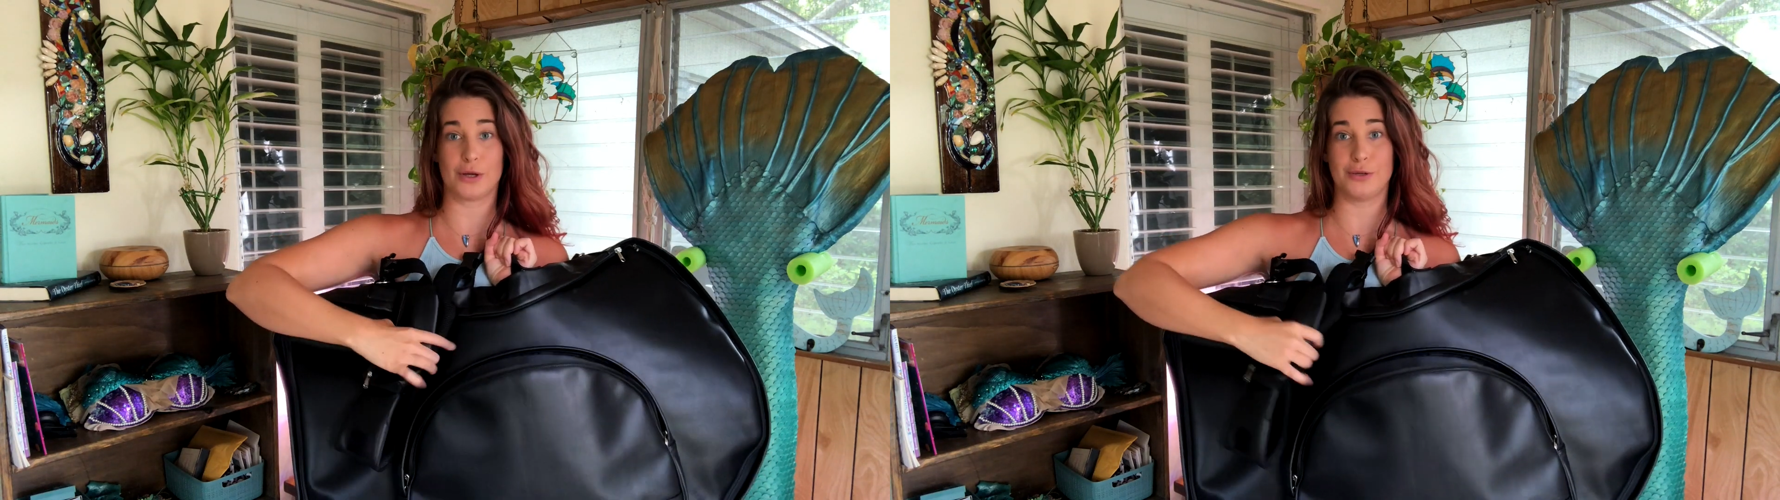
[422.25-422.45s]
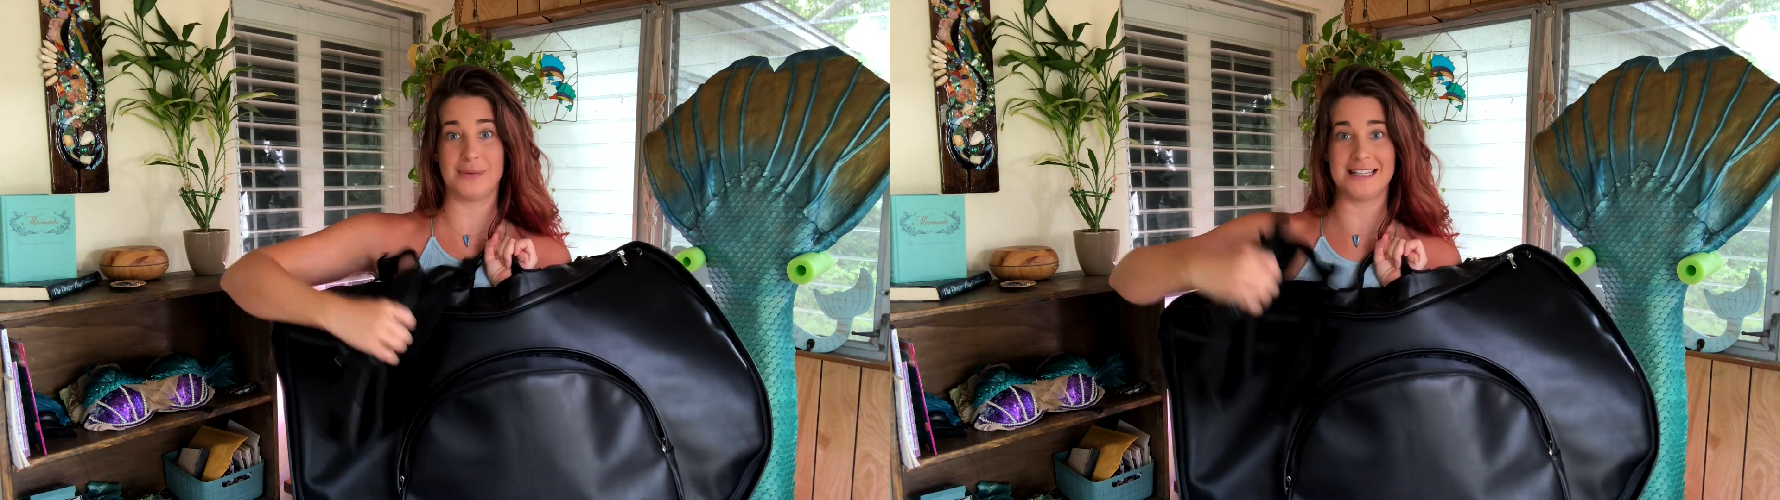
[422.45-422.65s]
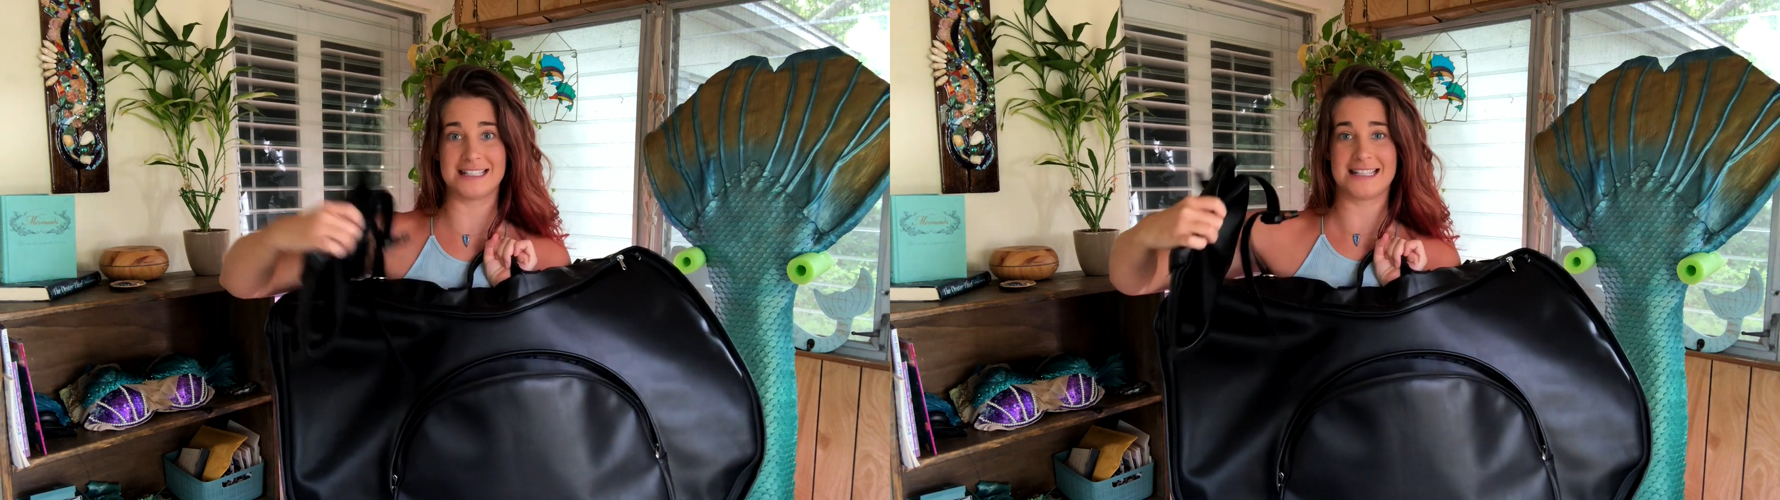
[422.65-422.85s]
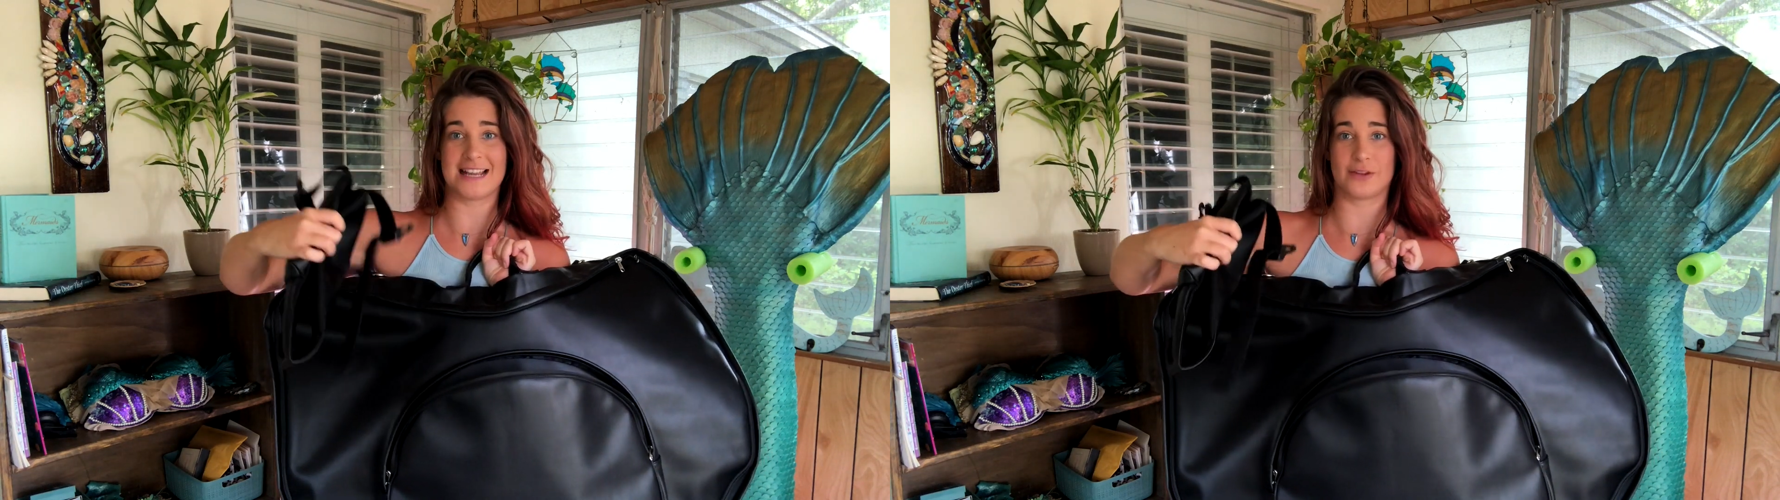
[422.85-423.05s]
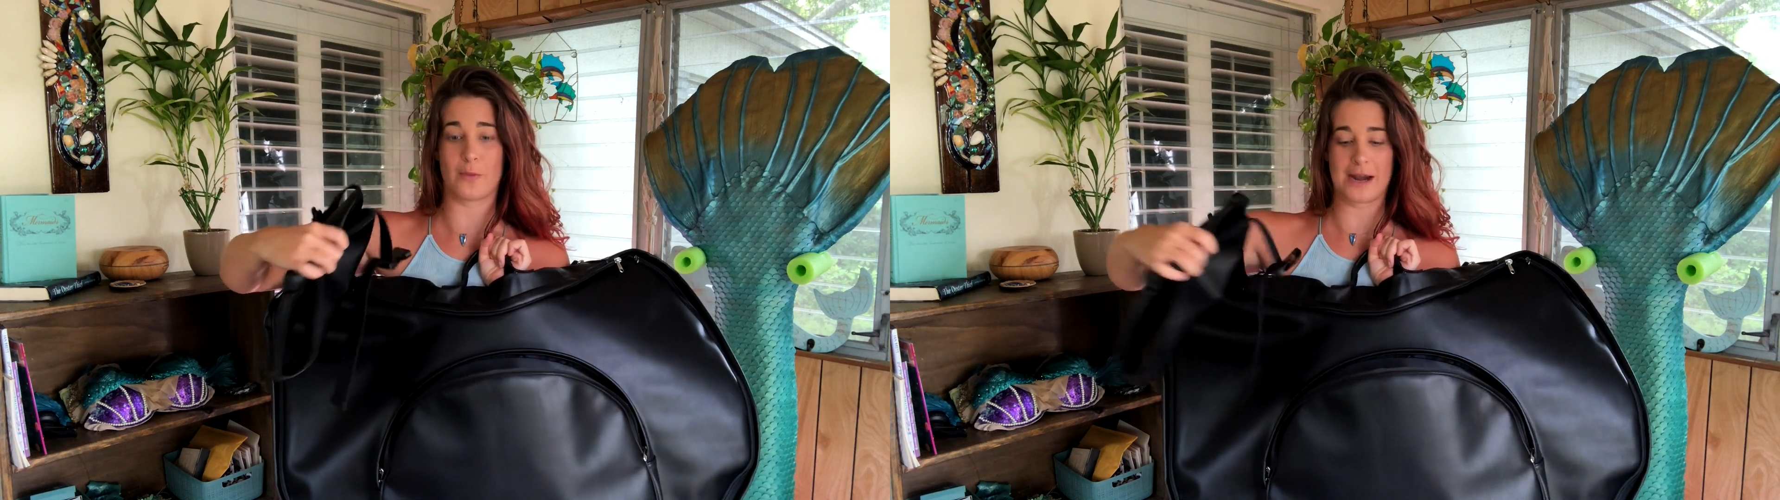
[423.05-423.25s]
you need to
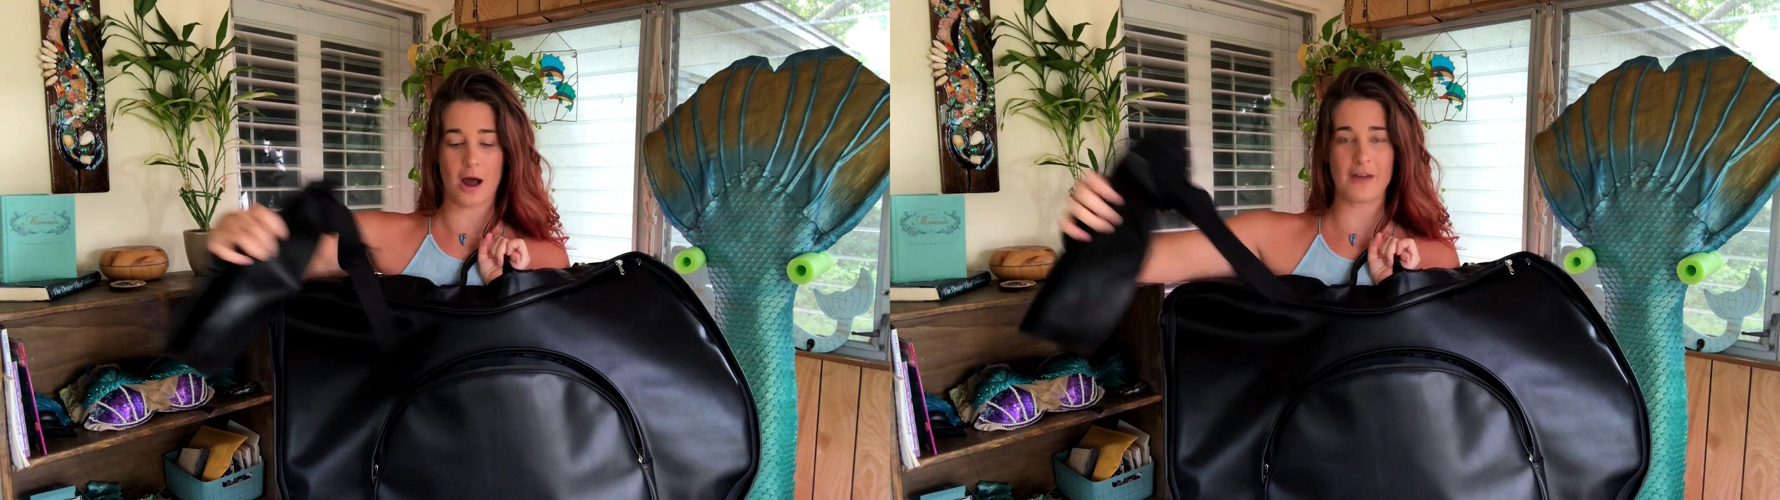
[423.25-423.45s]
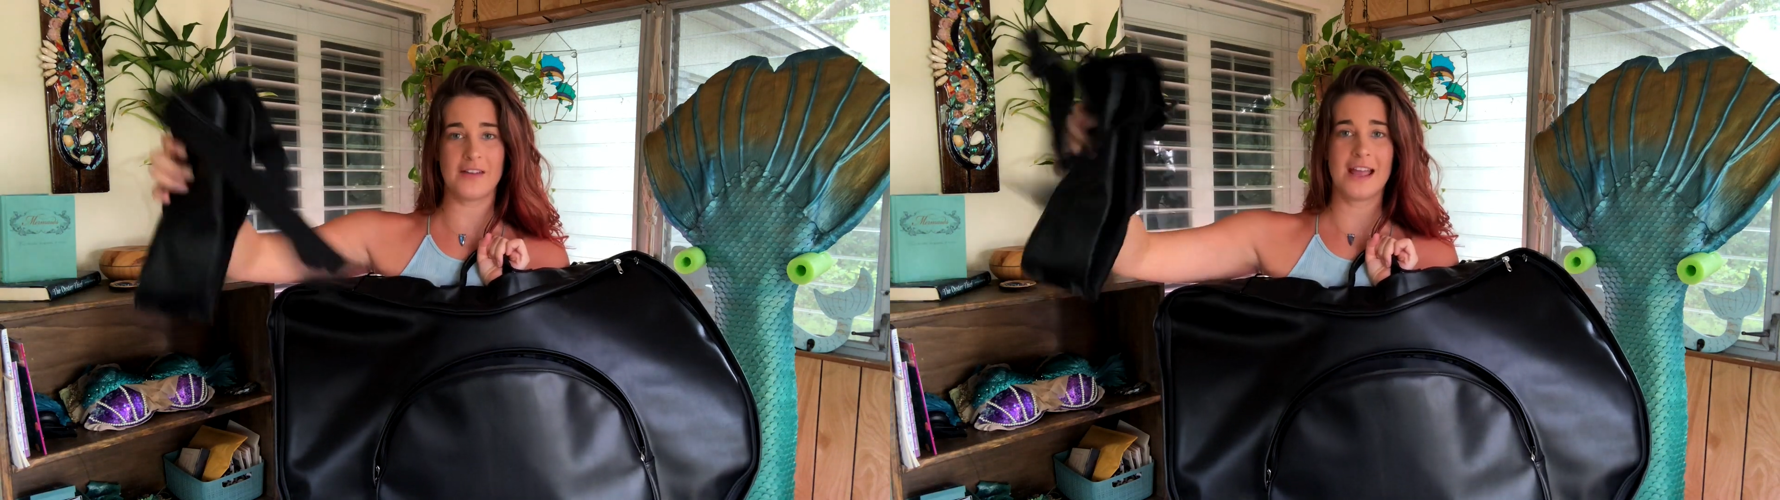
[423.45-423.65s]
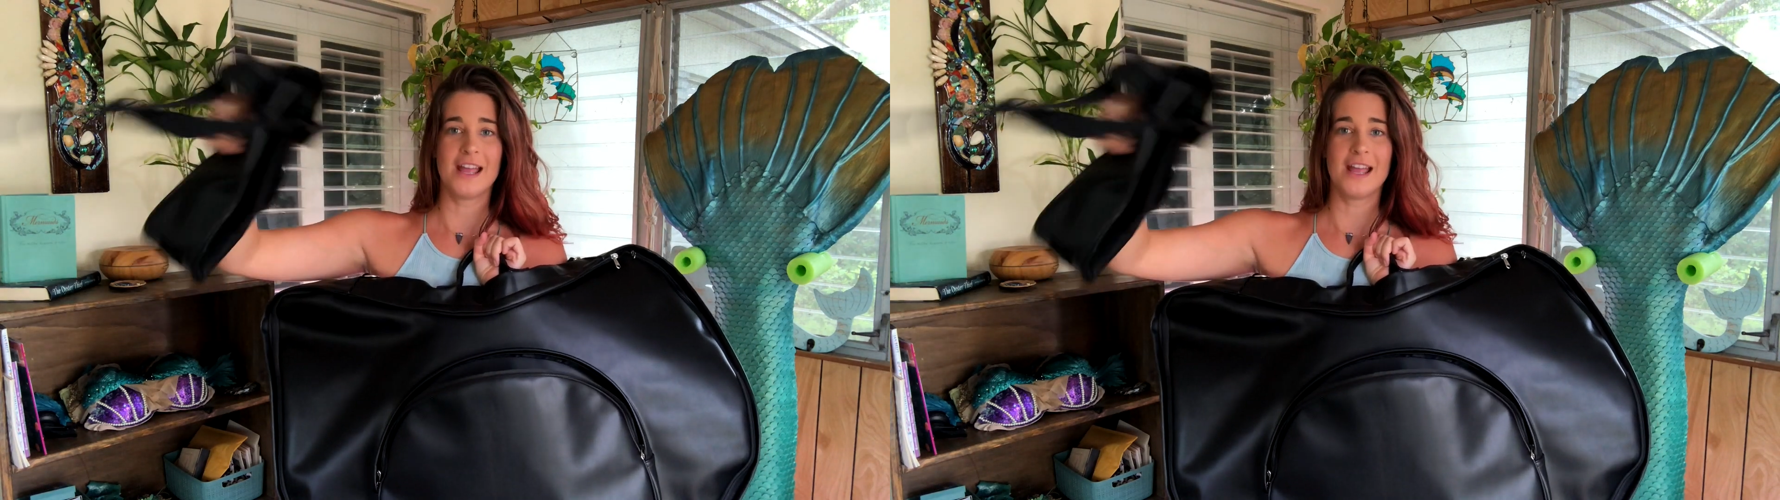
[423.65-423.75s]
take the weight off,